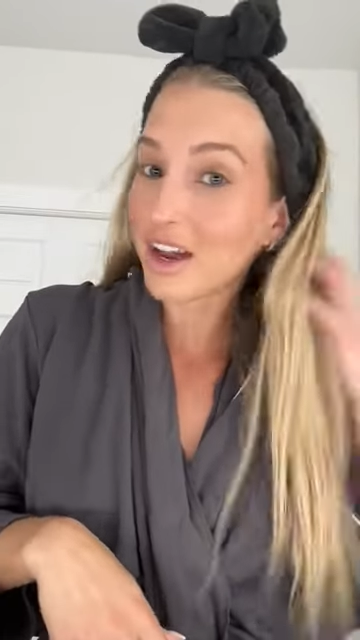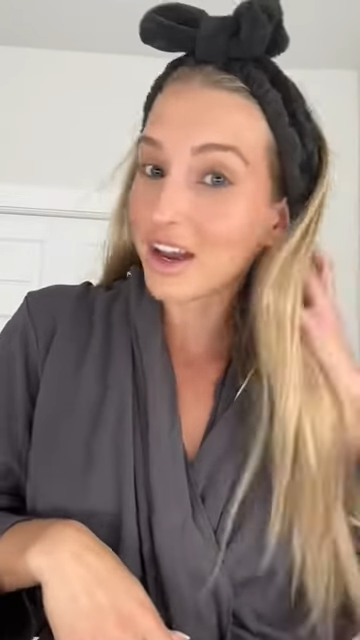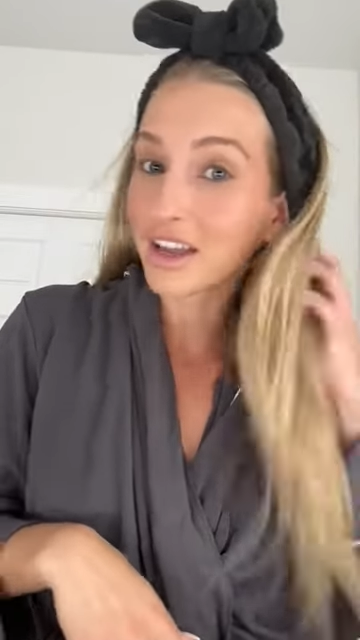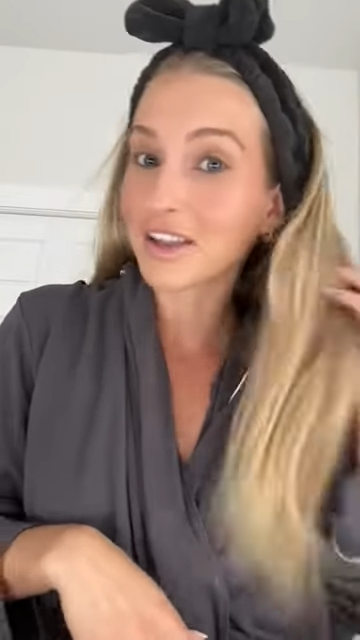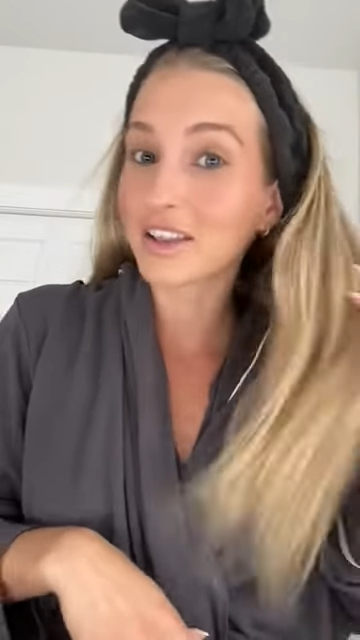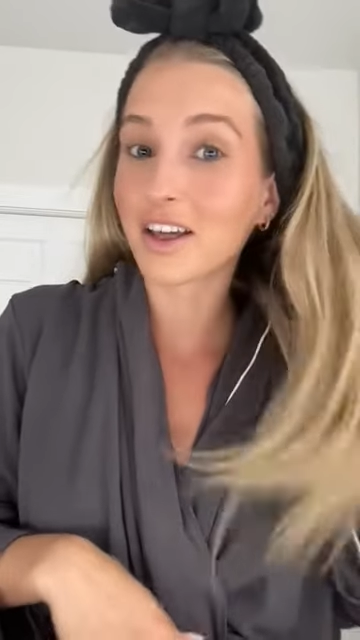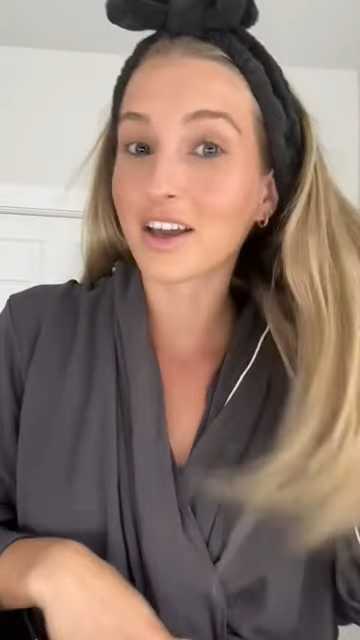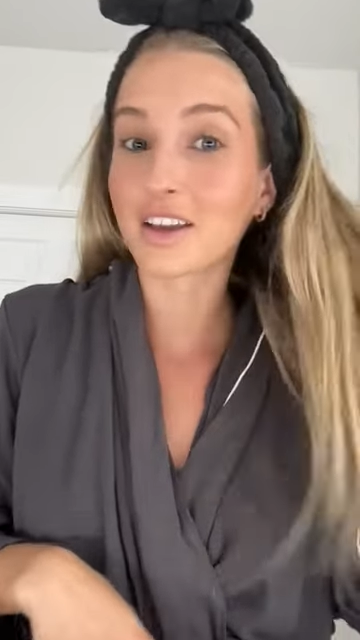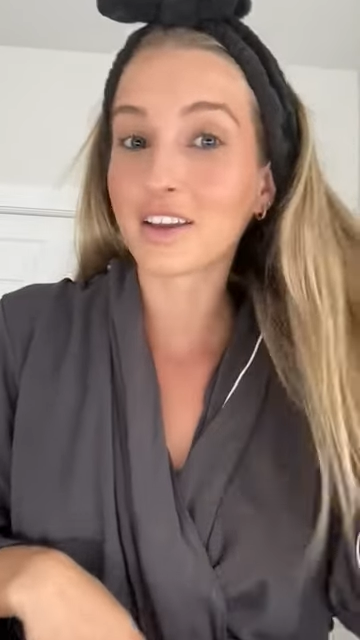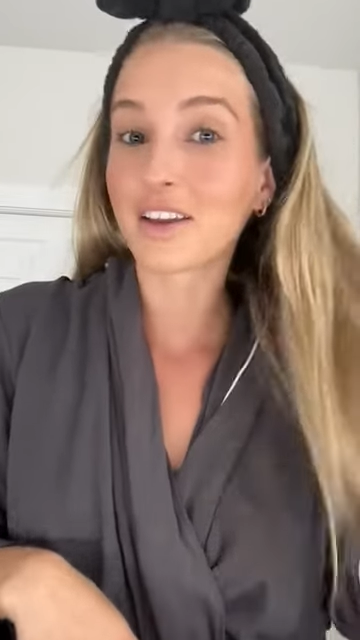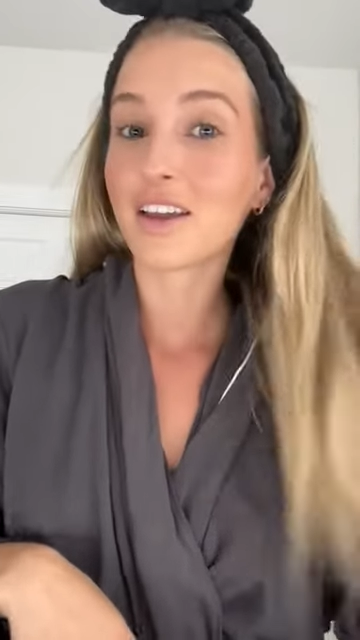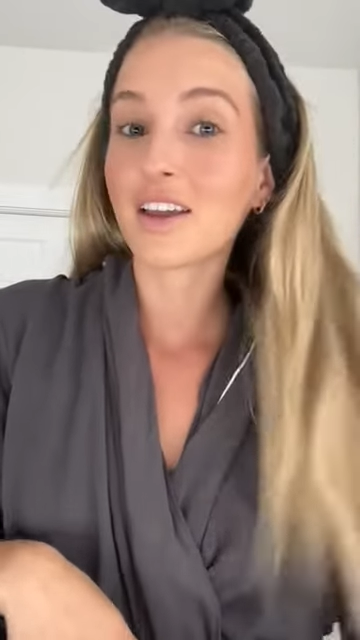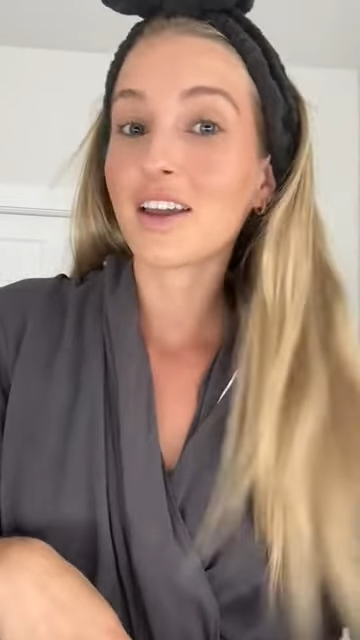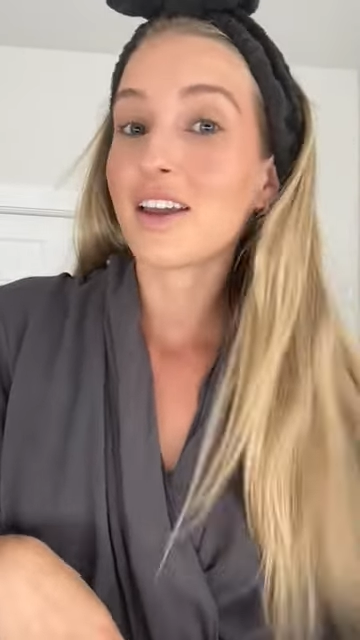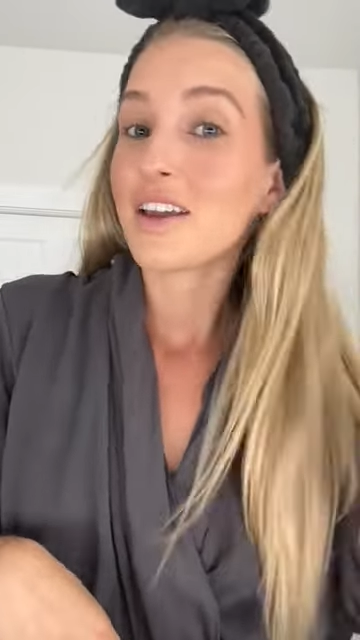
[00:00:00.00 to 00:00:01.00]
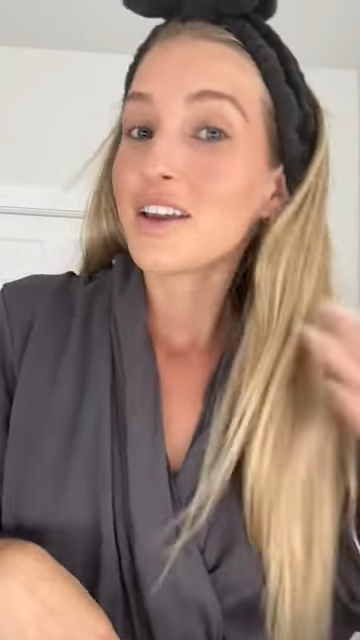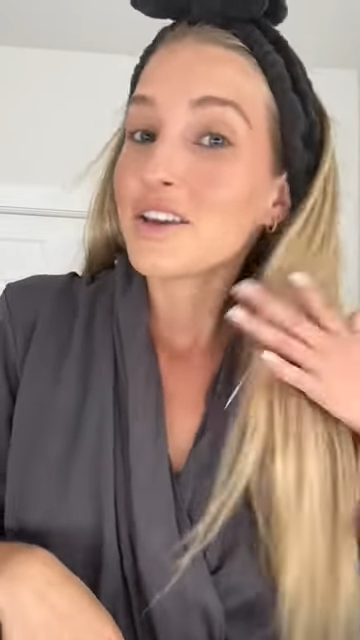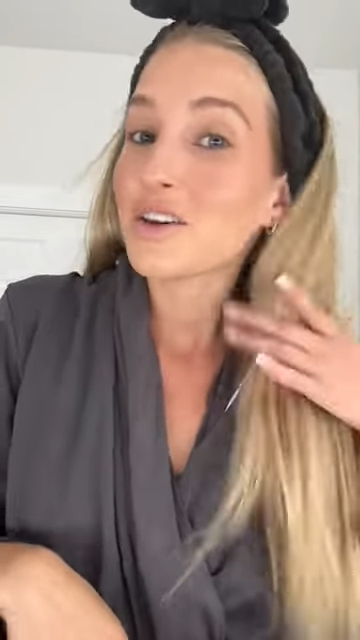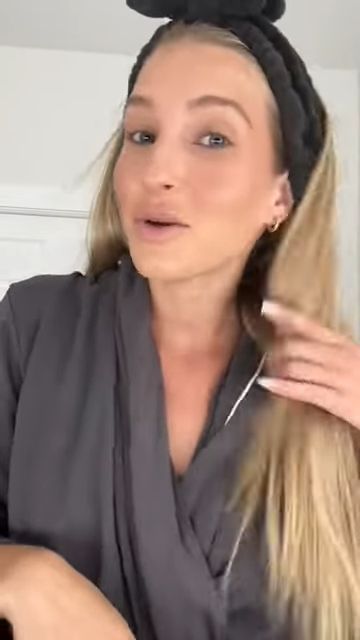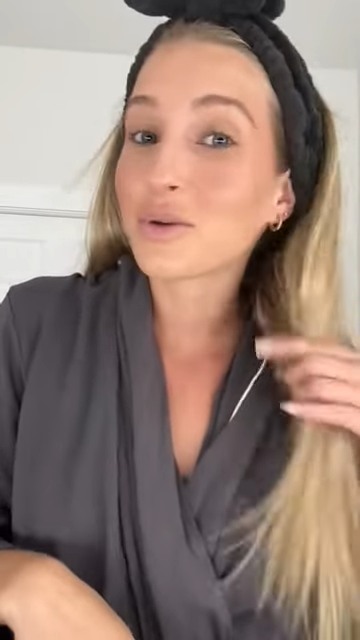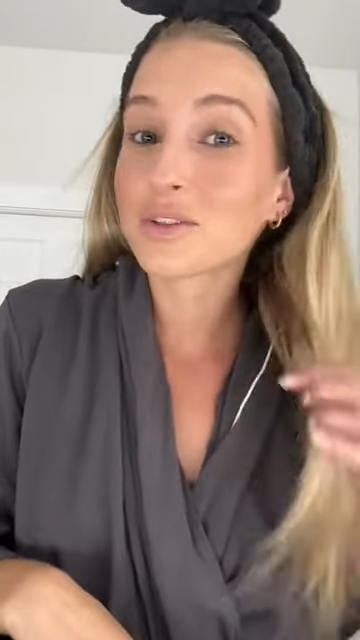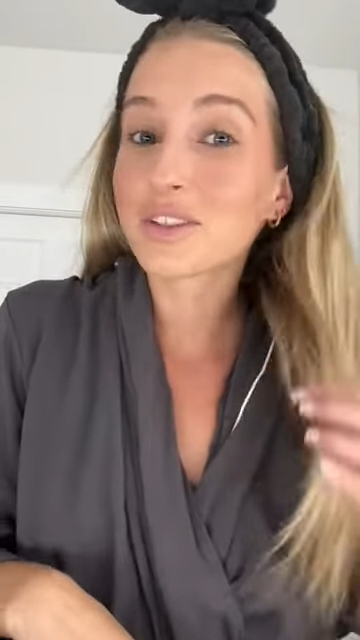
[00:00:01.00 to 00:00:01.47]
I like
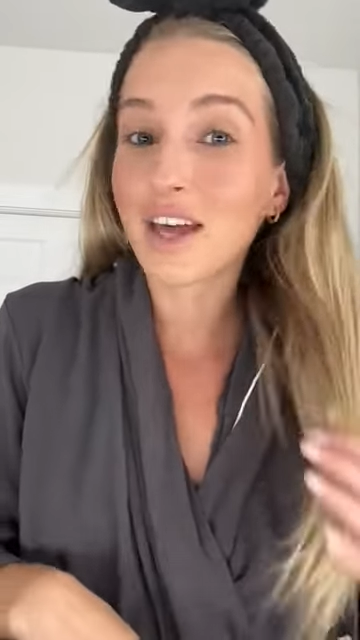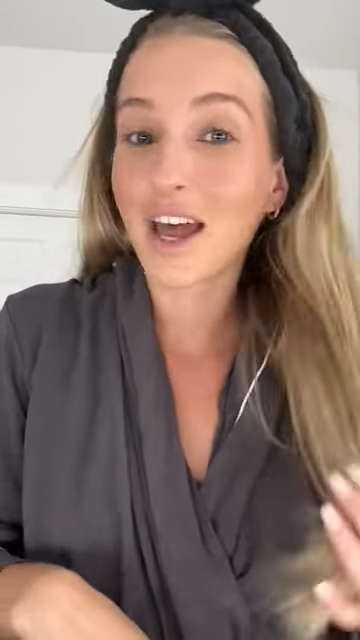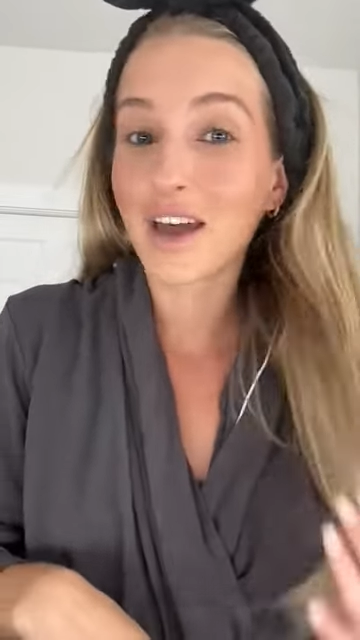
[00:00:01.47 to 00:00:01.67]
used to